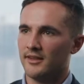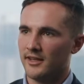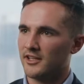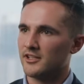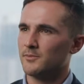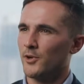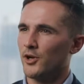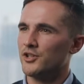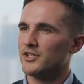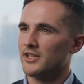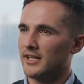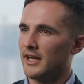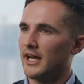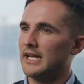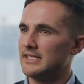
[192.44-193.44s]
and the exposure
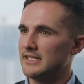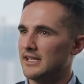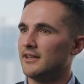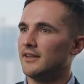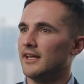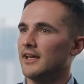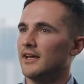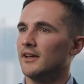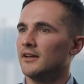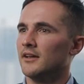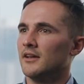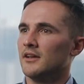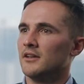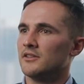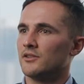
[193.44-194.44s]
that I did there.
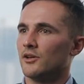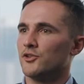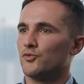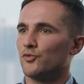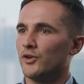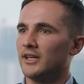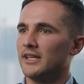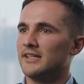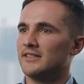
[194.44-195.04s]
So it's really